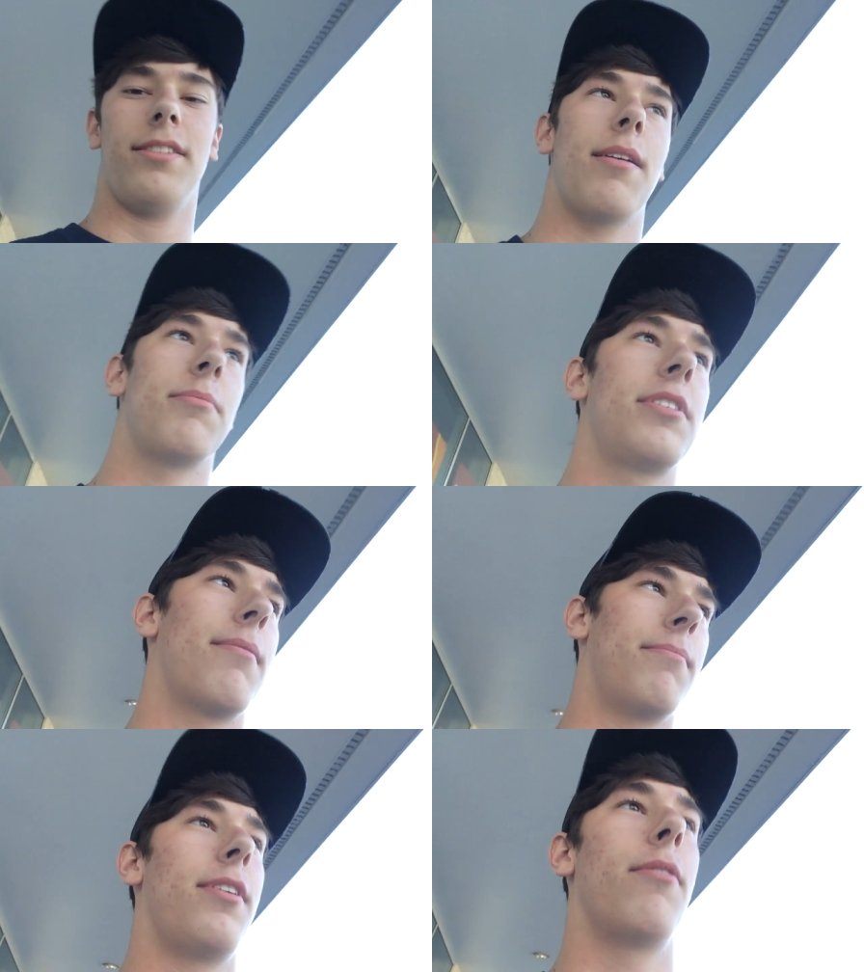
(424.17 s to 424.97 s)

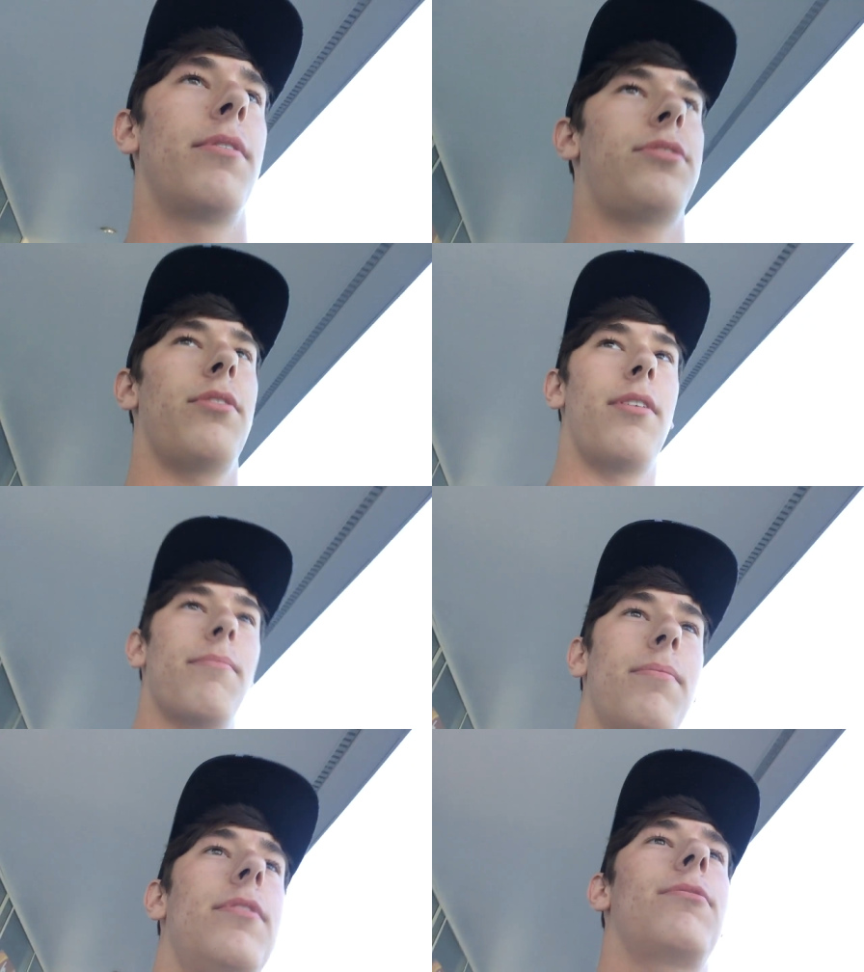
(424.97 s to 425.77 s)
GameStop, no one showed up
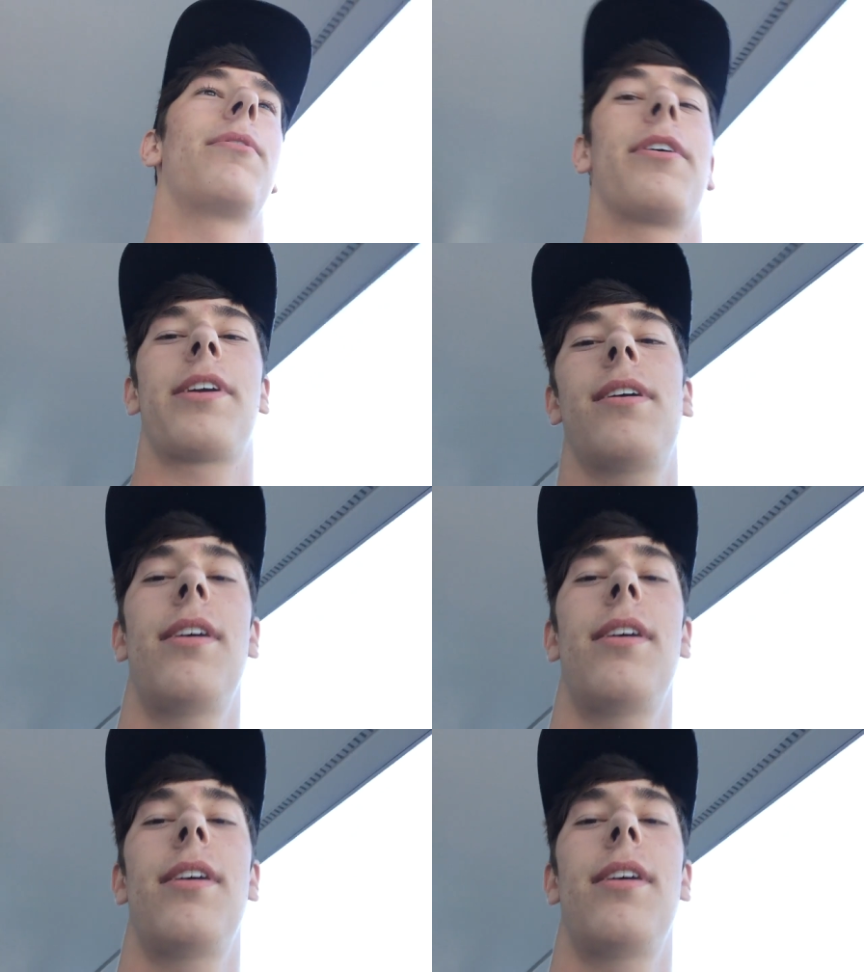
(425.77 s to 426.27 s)
to work